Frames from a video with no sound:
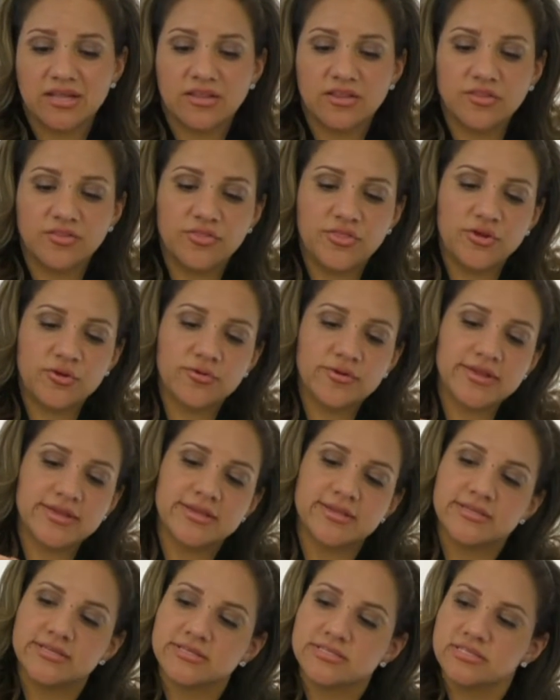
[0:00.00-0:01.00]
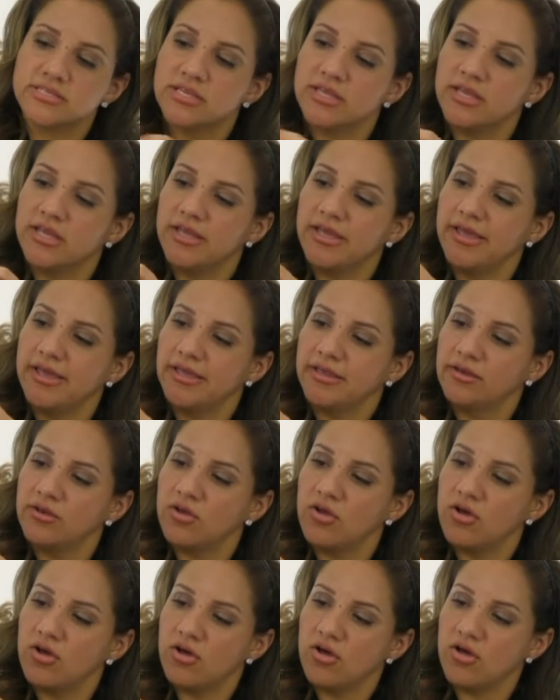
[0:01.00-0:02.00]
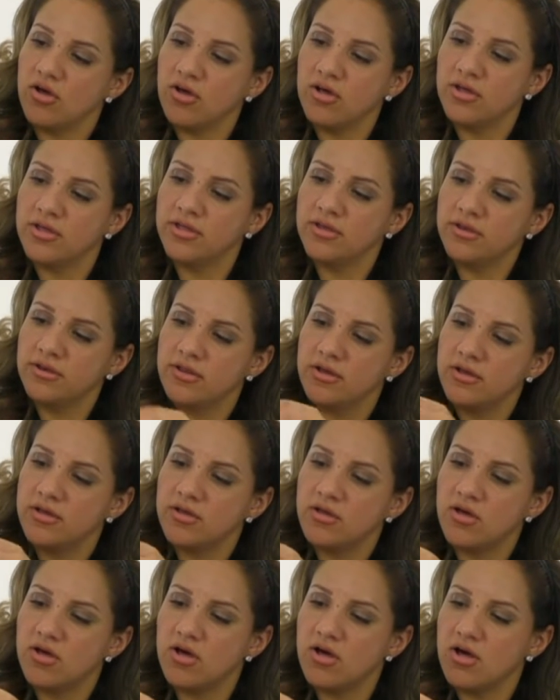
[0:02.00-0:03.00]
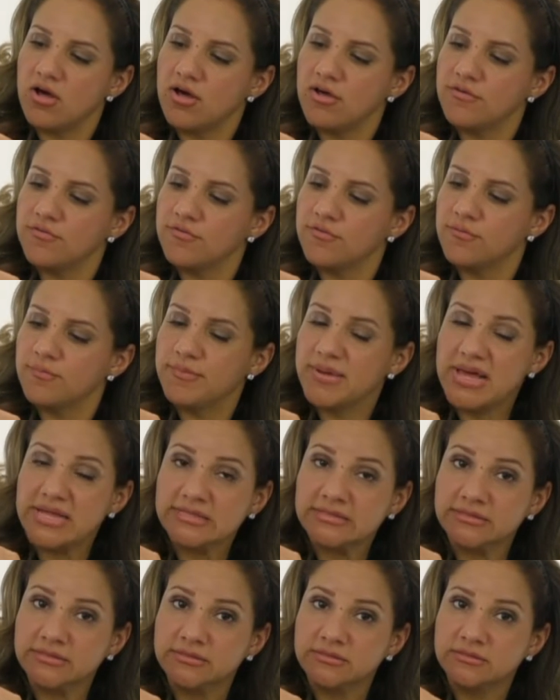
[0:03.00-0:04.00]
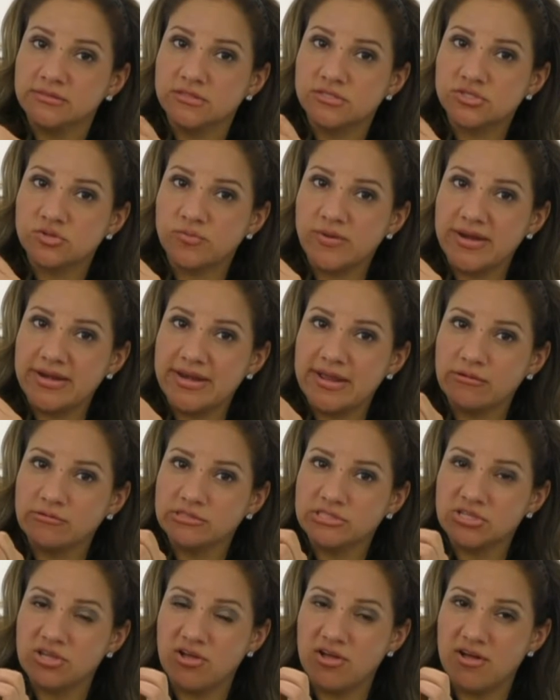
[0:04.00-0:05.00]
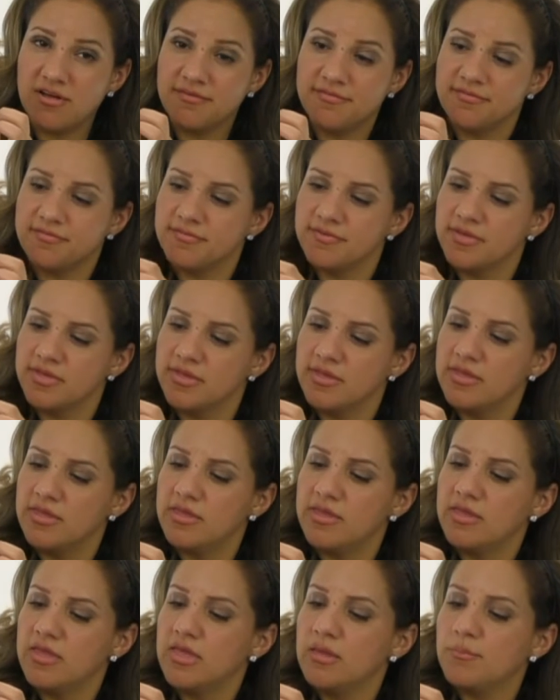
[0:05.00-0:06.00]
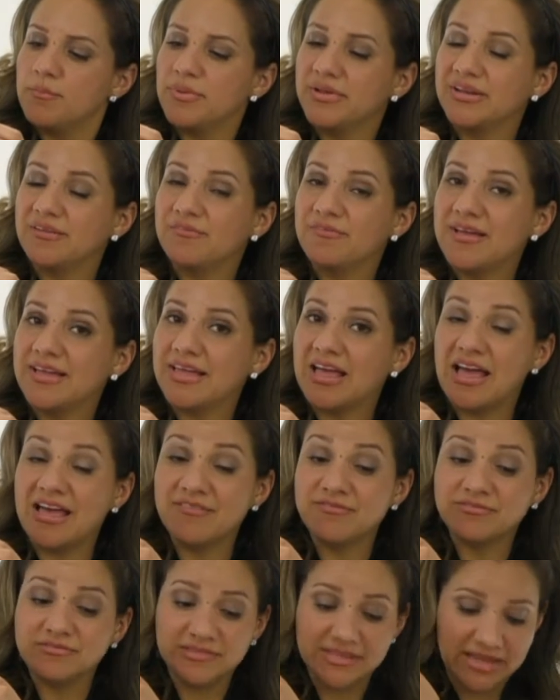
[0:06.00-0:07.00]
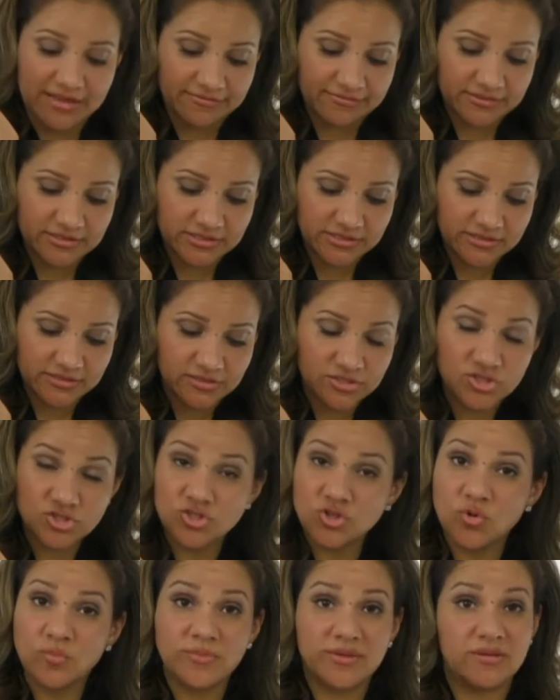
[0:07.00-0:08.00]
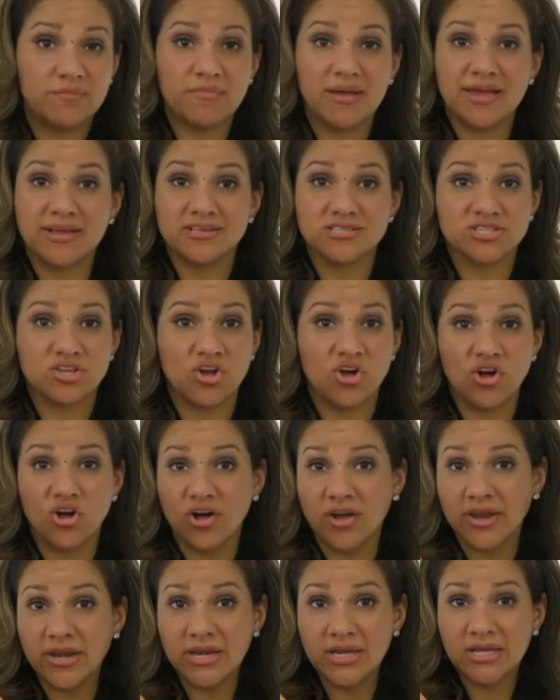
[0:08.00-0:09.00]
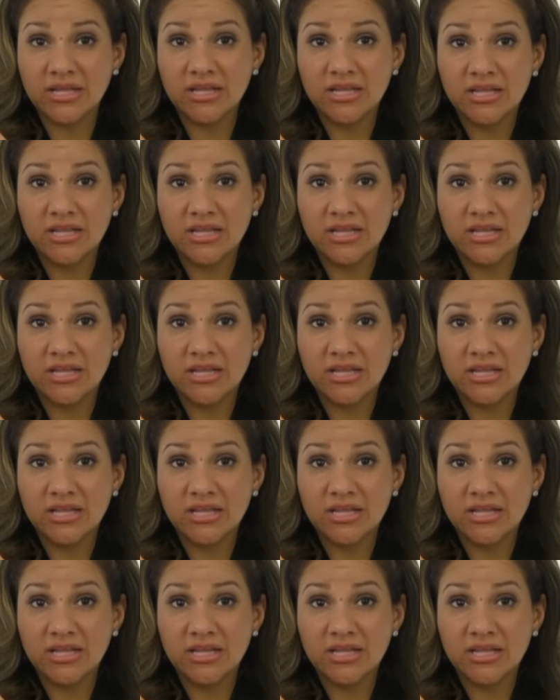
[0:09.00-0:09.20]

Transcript: There is an on-off button, so right now it's off. But if I've left so many mics on